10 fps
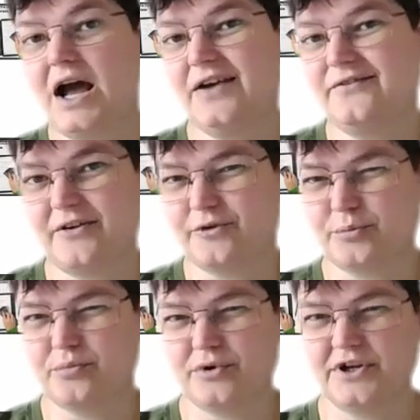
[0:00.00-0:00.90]
I have
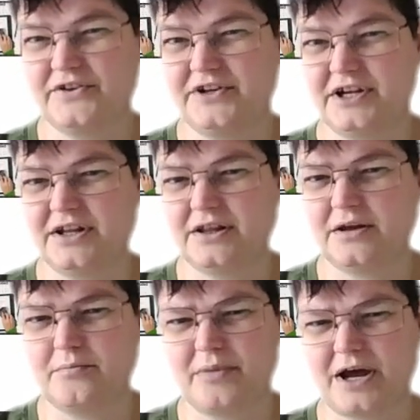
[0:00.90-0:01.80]
never printed
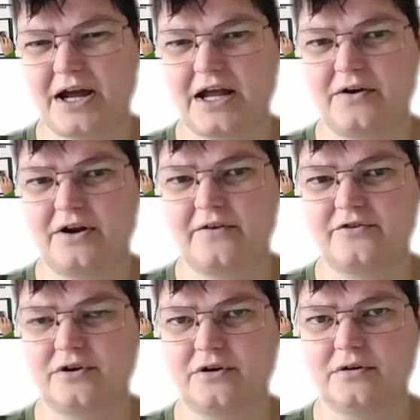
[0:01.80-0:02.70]
anything back out
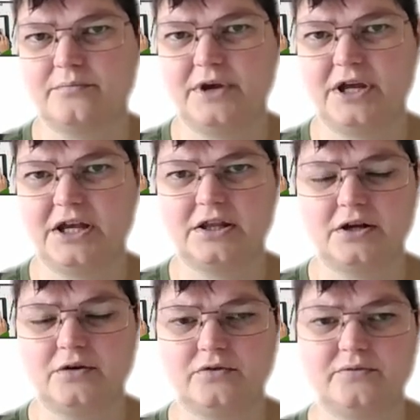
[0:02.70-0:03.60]
after making
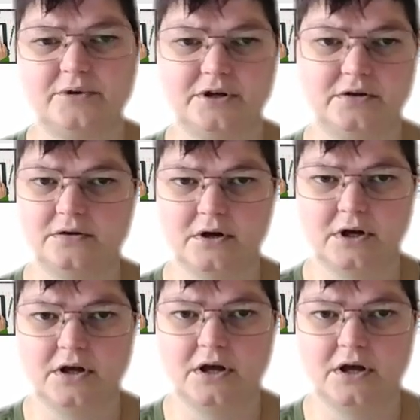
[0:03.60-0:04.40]
the notes, but